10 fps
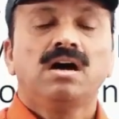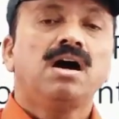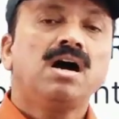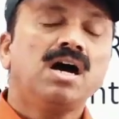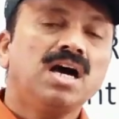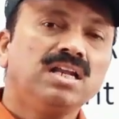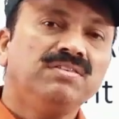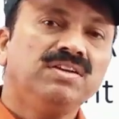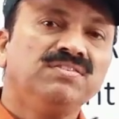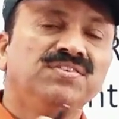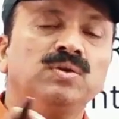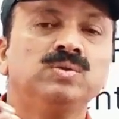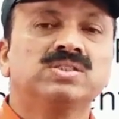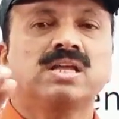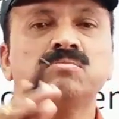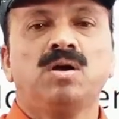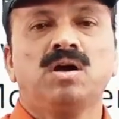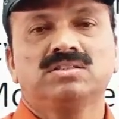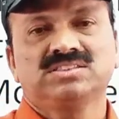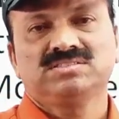Or even if you lose 10
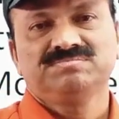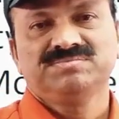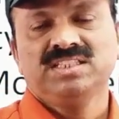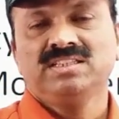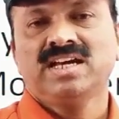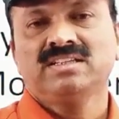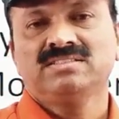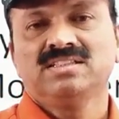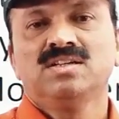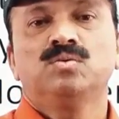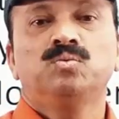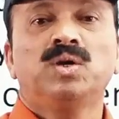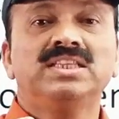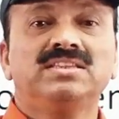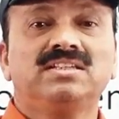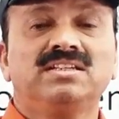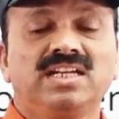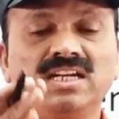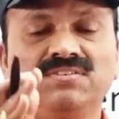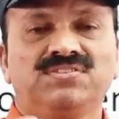marks in that,
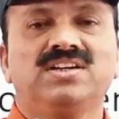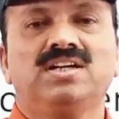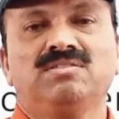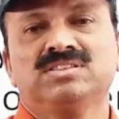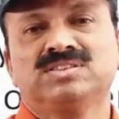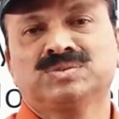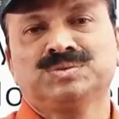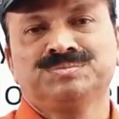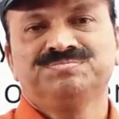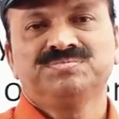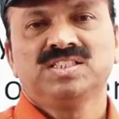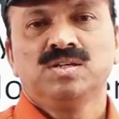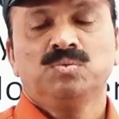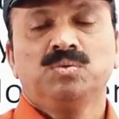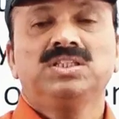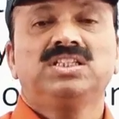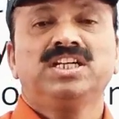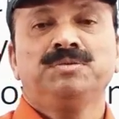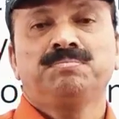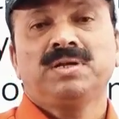130 definitely you can score.
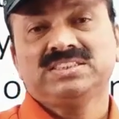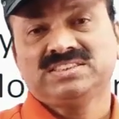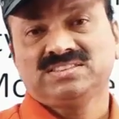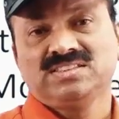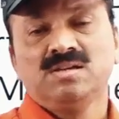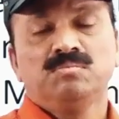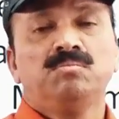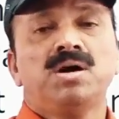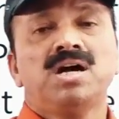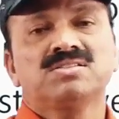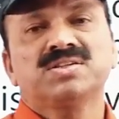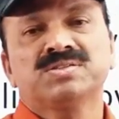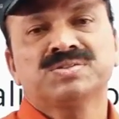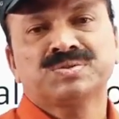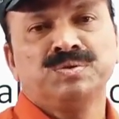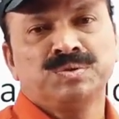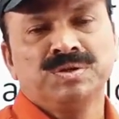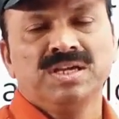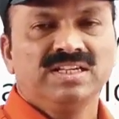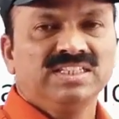130 plus marks you can
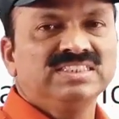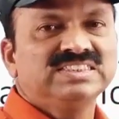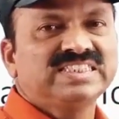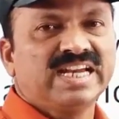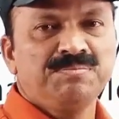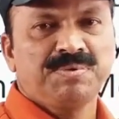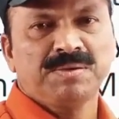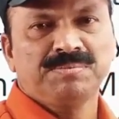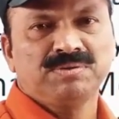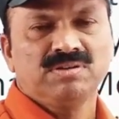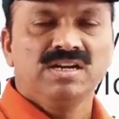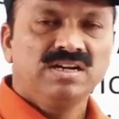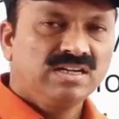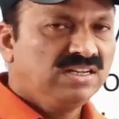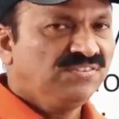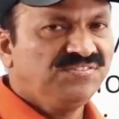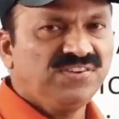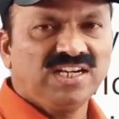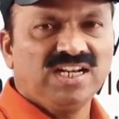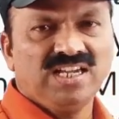score in second paper.
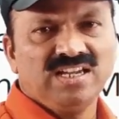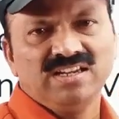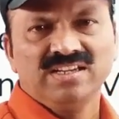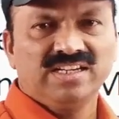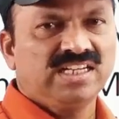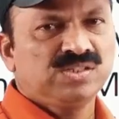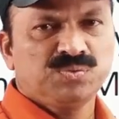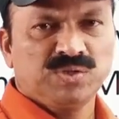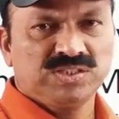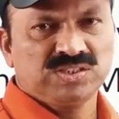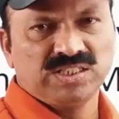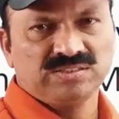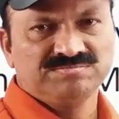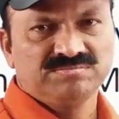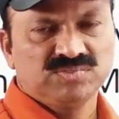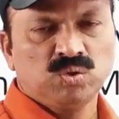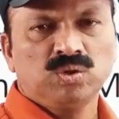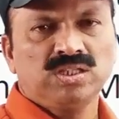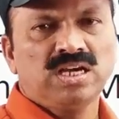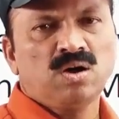Definitely it is fetching,
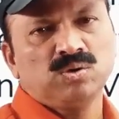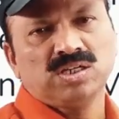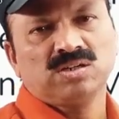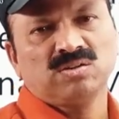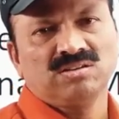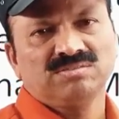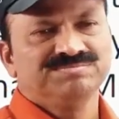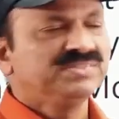no doubt at all.